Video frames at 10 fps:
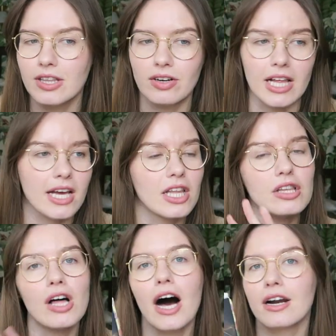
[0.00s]
There are like a
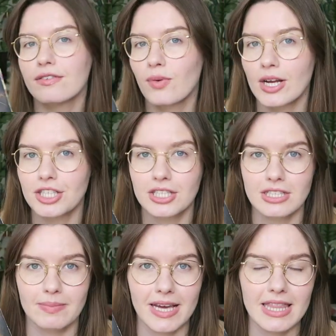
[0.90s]
lot of
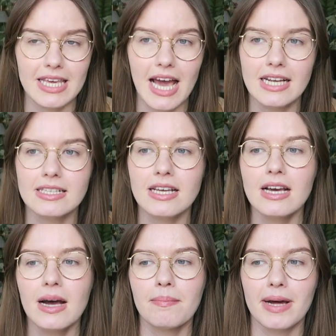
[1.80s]
questions by the end,
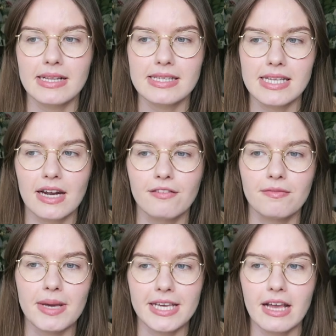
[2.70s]
but instead of
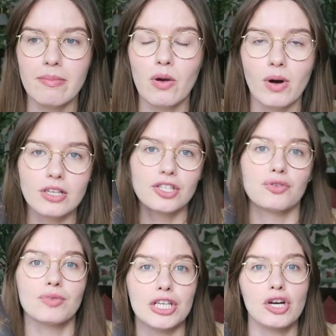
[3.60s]
making me want to
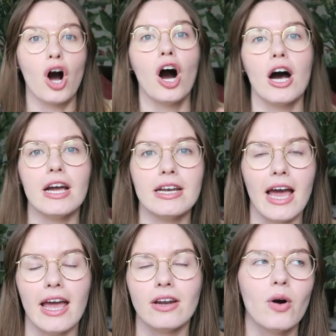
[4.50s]
read on
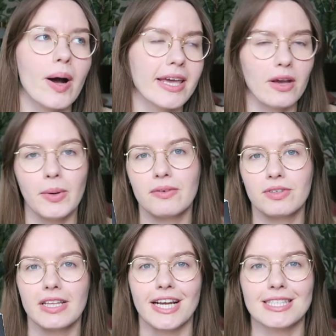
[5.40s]
and oh, I can't wait
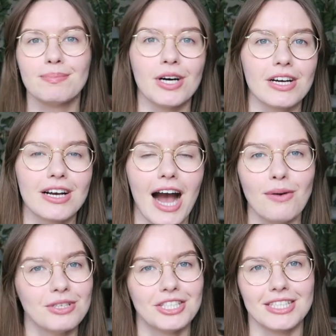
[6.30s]
for the next book, I
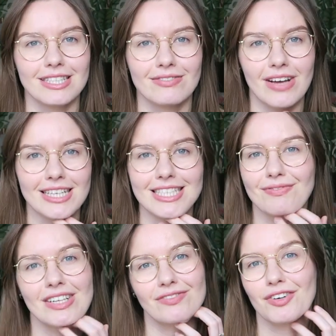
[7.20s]
was just, I just
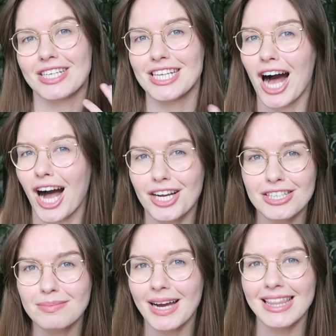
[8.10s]
felt very
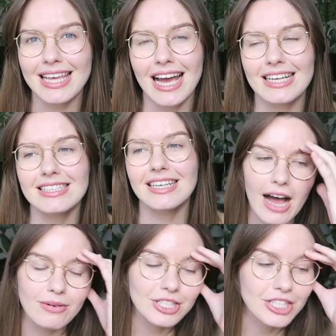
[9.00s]
tired by the end.
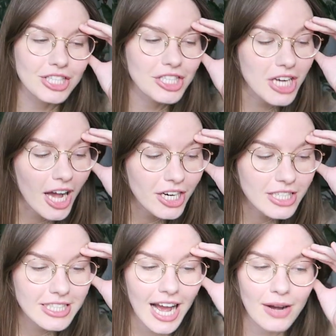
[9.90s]
I was just
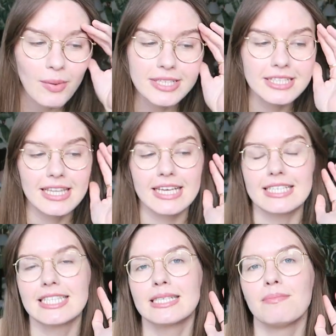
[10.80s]
tired. I wanted like
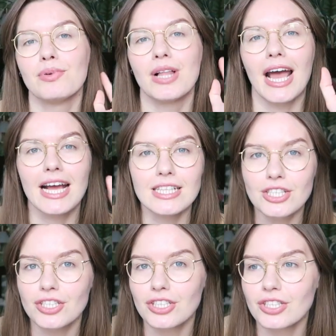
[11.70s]
a simple
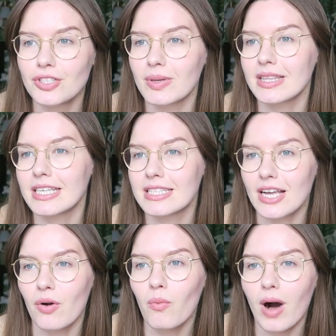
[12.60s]
answer to at least
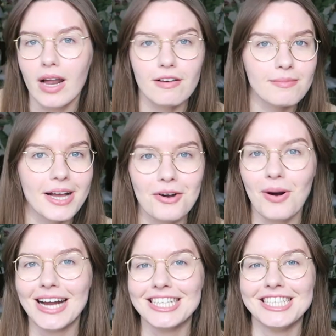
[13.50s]
like one of my
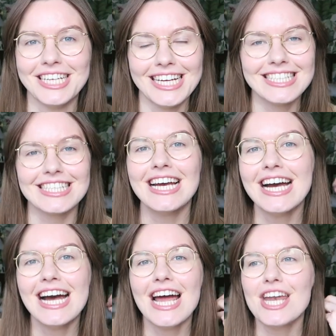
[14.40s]
questions.
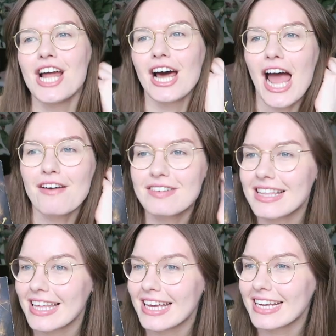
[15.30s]
Not
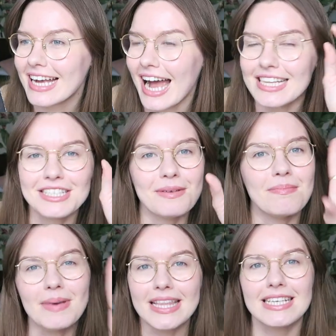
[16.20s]
everything had to
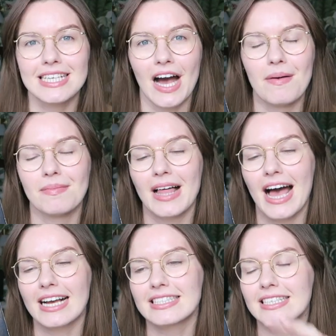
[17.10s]
be this
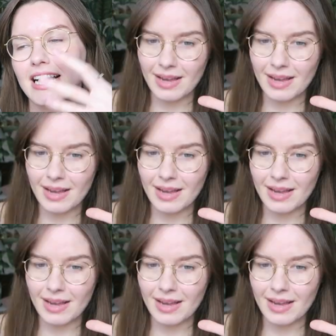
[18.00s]
complex.